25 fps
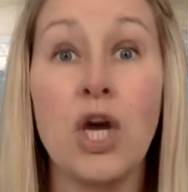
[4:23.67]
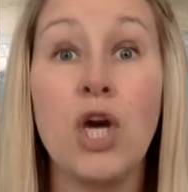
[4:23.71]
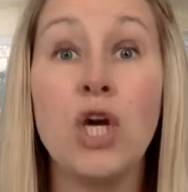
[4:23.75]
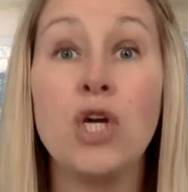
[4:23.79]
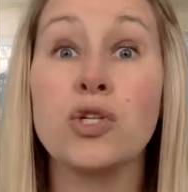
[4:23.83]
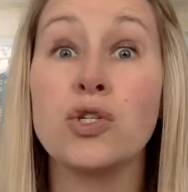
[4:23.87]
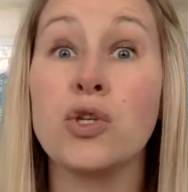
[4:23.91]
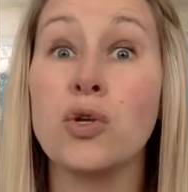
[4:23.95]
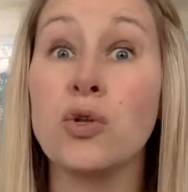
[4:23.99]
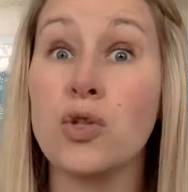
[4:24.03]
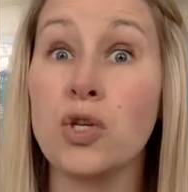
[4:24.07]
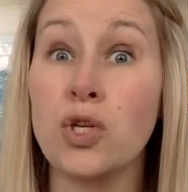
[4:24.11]

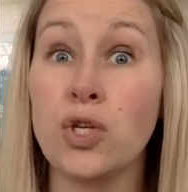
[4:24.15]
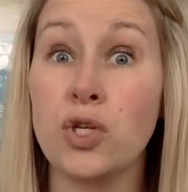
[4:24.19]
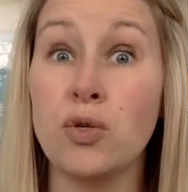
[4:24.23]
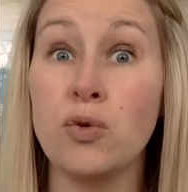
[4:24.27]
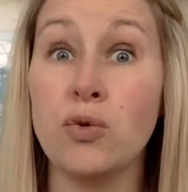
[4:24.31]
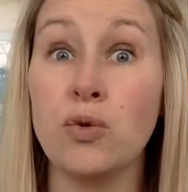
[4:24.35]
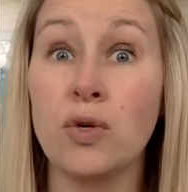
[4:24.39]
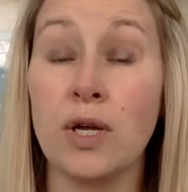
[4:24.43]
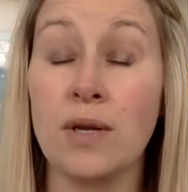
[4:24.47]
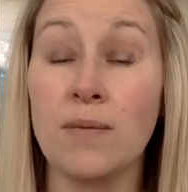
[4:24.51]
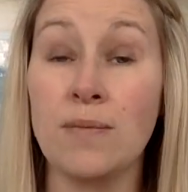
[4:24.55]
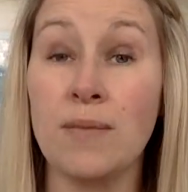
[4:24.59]
so that you
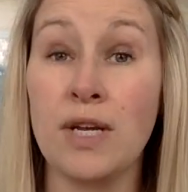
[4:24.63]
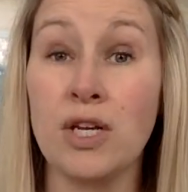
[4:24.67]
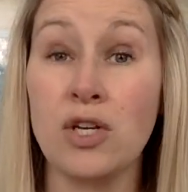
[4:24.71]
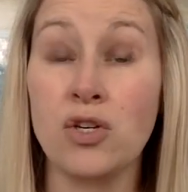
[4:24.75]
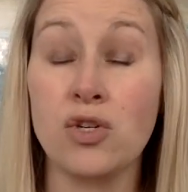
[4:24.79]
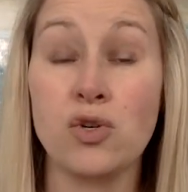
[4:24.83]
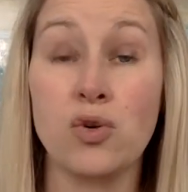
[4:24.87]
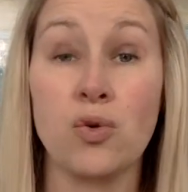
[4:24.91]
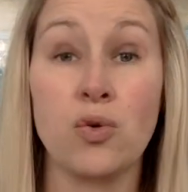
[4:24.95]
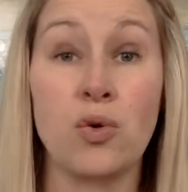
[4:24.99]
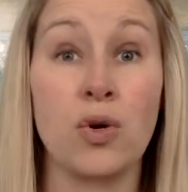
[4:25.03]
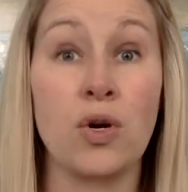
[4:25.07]
can make
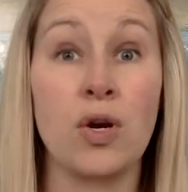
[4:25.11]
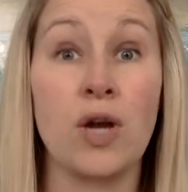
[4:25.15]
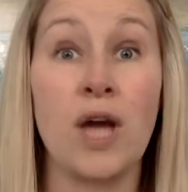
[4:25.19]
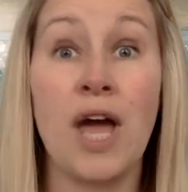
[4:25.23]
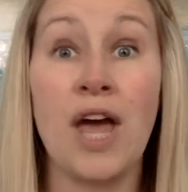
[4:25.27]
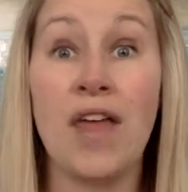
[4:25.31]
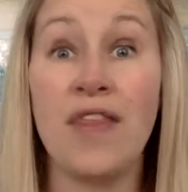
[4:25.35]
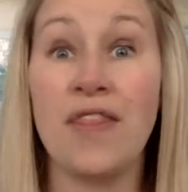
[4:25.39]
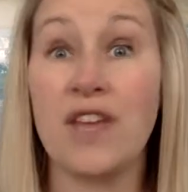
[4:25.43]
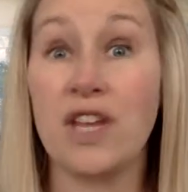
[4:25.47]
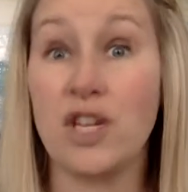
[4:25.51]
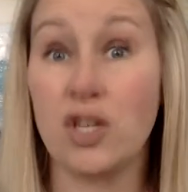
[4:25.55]
sure
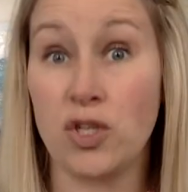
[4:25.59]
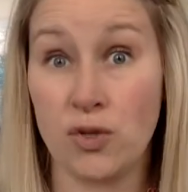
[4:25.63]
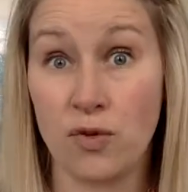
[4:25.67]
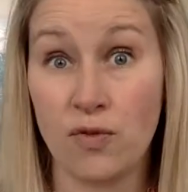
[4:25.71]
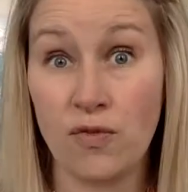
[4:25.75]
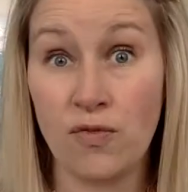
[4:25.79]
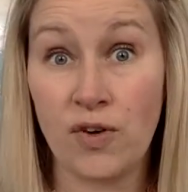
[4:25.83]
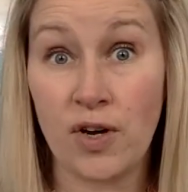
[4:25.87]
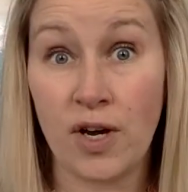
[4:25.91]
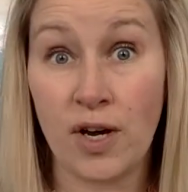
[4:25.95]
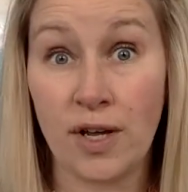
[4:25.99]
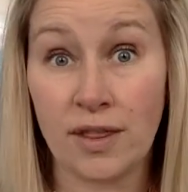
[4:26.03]
that
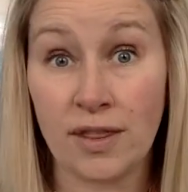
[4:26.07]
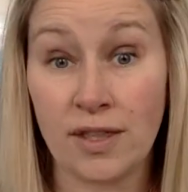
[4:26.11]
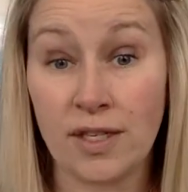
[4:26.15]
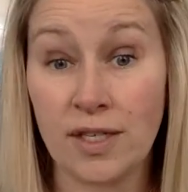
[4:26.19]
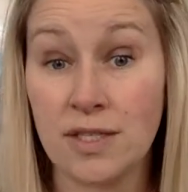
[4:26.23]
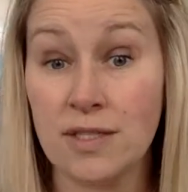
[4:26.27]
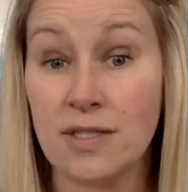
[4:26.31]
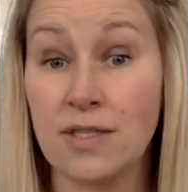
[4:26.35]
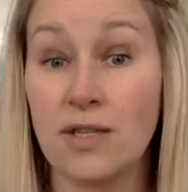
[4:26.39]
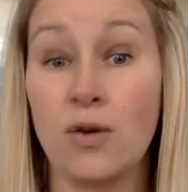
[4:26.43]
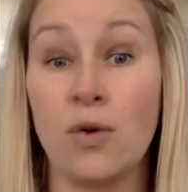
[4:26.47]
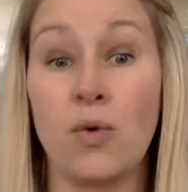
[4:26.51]
you've got
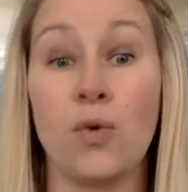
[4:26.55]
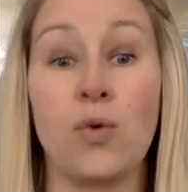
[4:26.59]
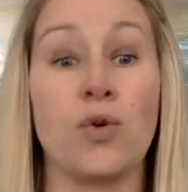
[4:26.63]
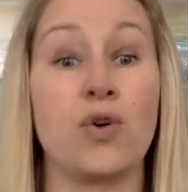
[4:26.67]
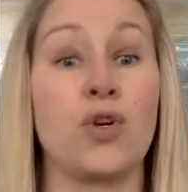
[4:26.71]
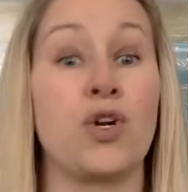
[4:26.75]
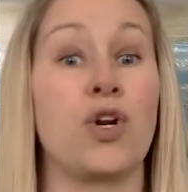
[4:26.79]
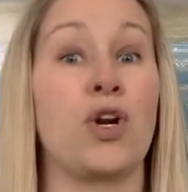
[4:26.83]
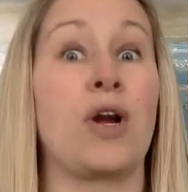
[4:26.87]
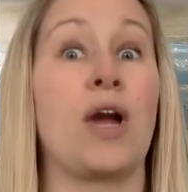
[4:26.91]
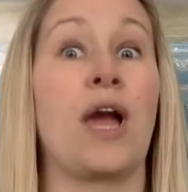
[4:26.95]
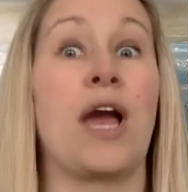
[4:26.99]
things in
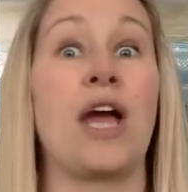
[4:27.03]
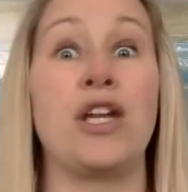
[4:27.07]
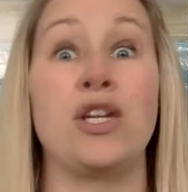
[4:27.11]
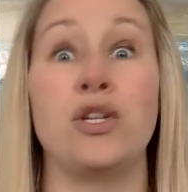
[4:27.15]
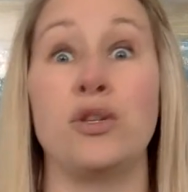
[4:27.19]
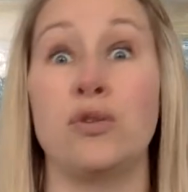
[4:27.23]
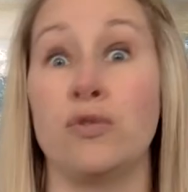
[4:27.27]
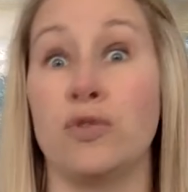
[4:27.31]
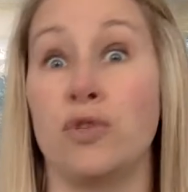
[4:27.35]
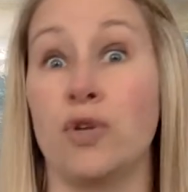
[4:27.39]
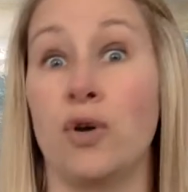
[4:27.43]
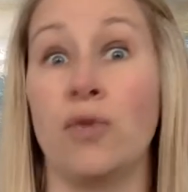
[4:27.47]
order and
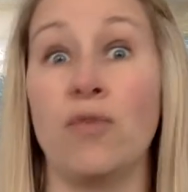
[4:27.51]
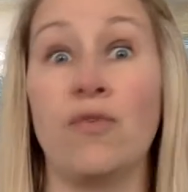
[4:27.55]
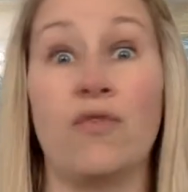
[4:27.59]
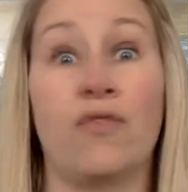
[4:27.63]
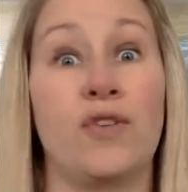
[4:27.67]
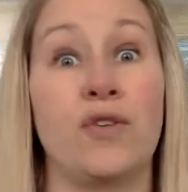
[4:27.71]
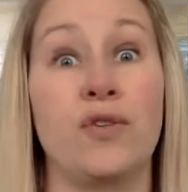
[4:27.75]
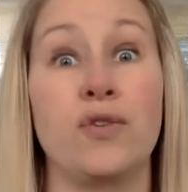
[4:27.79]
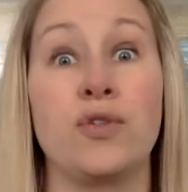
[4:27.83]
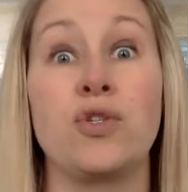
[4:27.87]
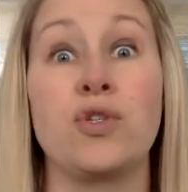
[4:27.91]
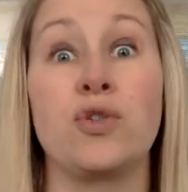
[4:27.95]
you don't
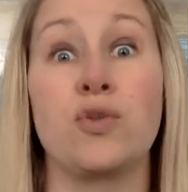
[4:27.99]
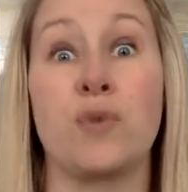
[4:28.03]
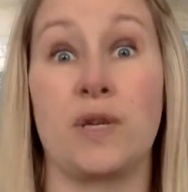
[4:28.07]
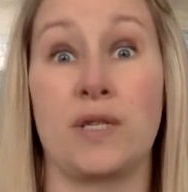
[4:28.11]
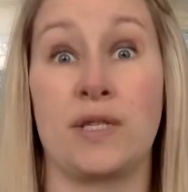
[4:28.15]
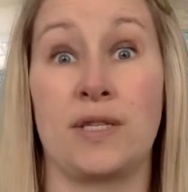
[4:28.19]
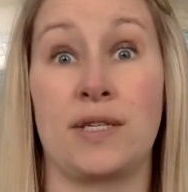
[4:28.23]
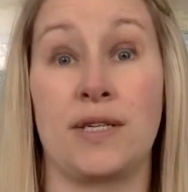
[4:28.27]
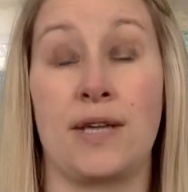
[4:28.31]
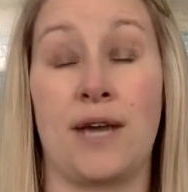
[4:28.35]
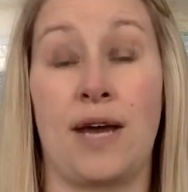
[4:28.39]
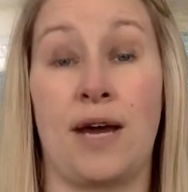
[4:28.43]
feel
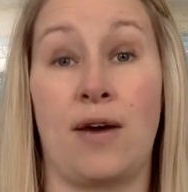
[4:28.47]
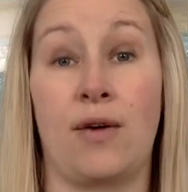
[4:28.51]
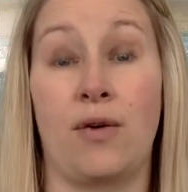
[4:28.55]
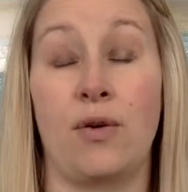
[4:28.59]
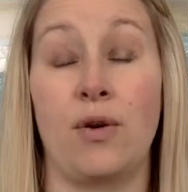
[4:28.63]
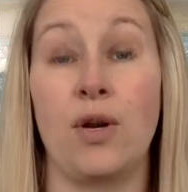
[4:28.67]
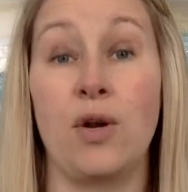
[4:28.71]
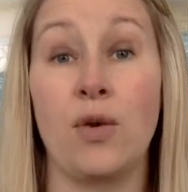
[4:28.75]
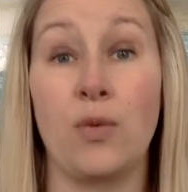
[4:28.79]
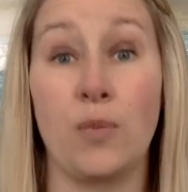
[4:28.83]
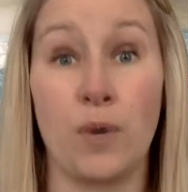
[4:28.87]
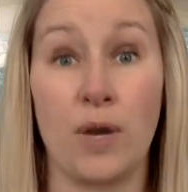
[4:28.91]
stressed
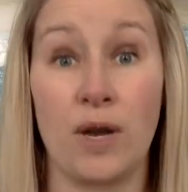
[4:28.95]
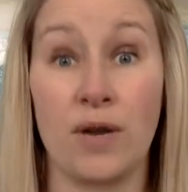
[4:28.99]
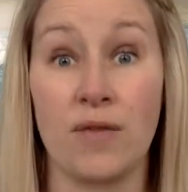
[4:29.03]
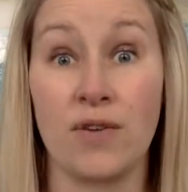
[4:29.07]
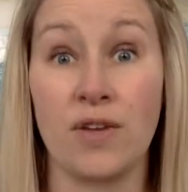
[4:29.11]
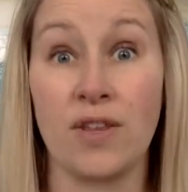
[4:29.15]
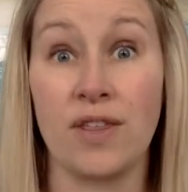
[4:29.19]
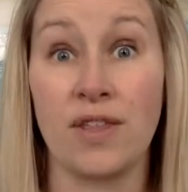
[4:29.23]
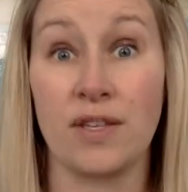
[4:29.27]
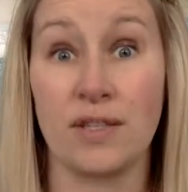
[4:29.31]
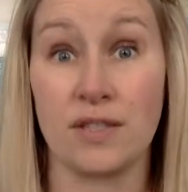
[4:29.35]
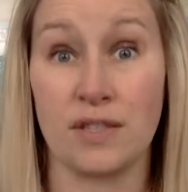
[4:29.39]
out whenever
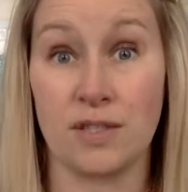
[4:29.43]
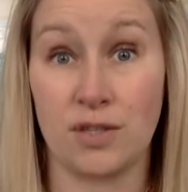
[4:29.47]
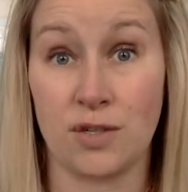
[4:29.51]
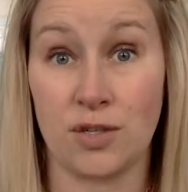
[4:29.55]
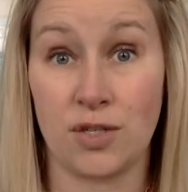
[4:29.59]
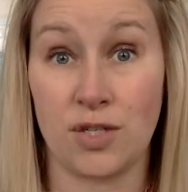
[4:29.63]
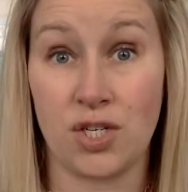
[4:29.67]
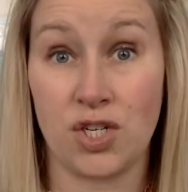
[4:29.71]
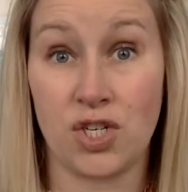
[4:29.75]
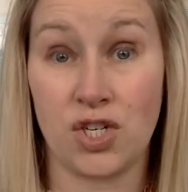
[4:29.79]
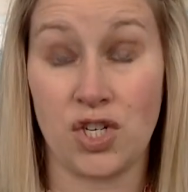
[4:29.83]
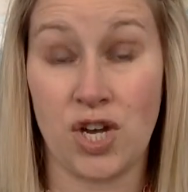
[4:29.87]
things start
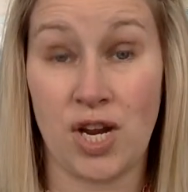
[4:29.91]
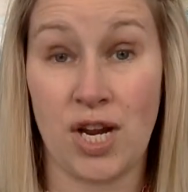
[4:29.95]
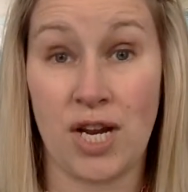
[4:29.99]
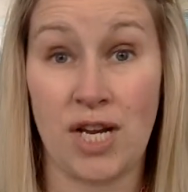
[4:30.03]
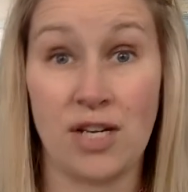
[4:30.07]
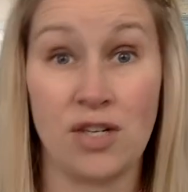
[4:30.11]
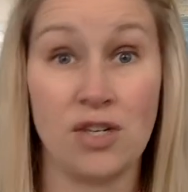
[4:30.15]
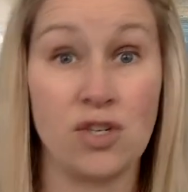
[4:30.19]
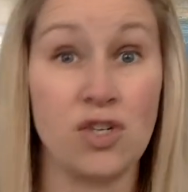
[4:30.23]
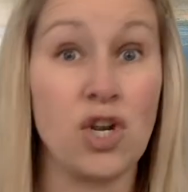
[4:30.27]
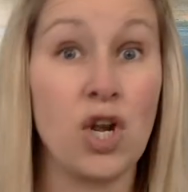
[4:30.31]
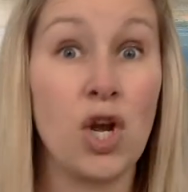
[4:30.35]
to
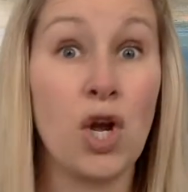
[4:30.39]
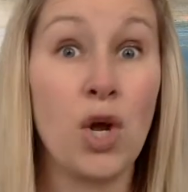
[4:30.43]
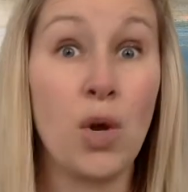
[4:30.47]
change